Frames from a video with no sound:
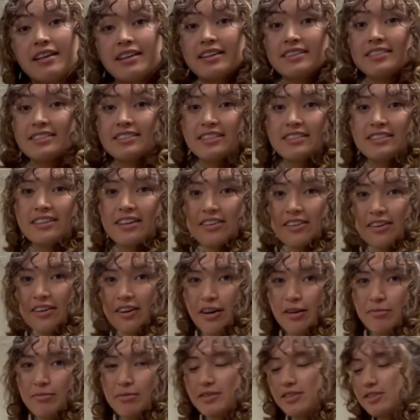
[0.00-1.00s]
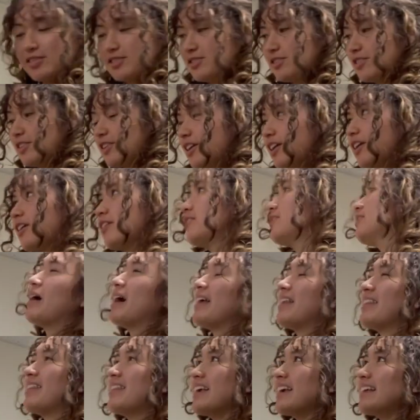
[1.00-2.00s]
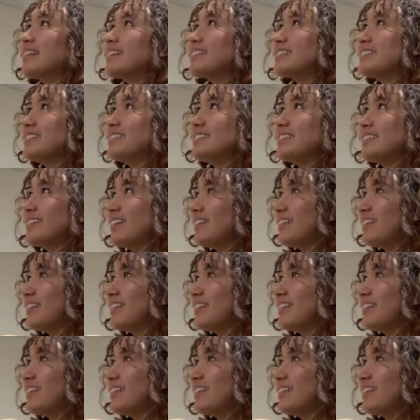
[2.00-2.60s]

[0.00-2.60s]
This is another harp in the studio. I think this is an